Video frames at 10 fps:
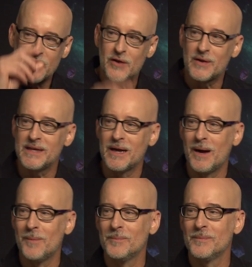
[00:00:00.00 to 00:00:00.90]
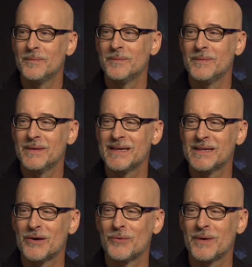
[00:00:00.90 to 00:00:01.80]
is the very,
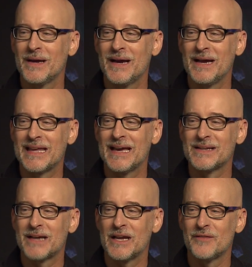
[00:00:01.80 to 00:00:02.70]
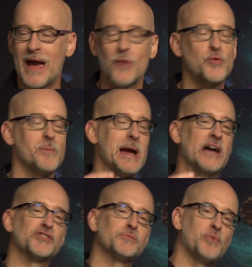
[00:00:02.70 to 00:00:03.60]
again, kind of how you
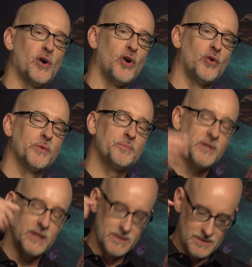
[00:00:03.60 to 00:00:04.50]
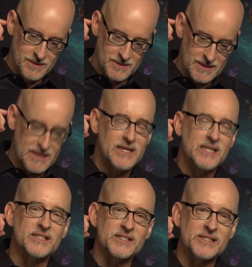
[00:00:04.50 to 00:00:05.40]
imagine Paul would be. He
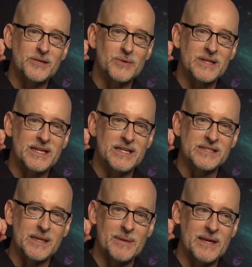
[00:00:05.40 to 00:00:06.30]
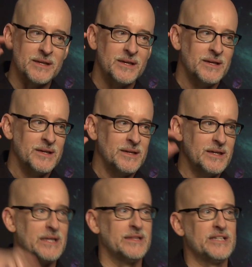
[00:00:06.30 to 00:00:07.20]
is. He really is. I mean,
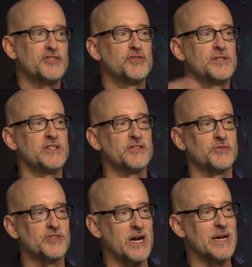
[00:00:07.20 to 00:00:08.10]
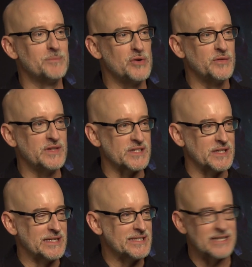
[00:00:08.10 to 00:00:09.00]
these are giant movies,
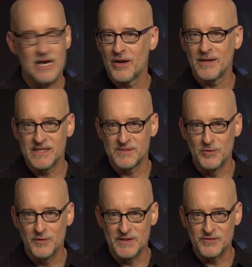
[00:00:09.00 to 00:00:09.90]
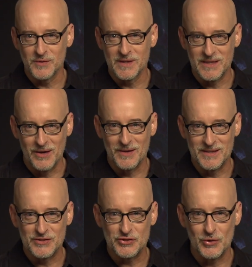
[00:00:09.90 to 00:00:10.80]
and he's carrying these movies really on
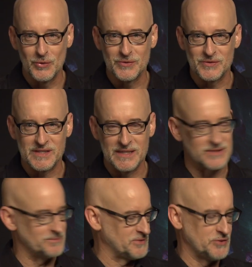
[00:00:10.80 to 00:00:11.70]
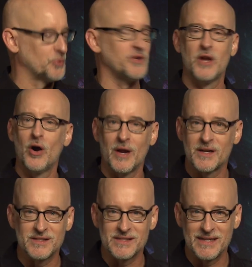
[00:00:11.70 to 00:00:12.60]
his shoulders, and you wouldn't know
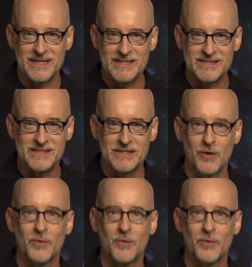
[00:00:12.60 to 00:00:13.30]
it because, like, he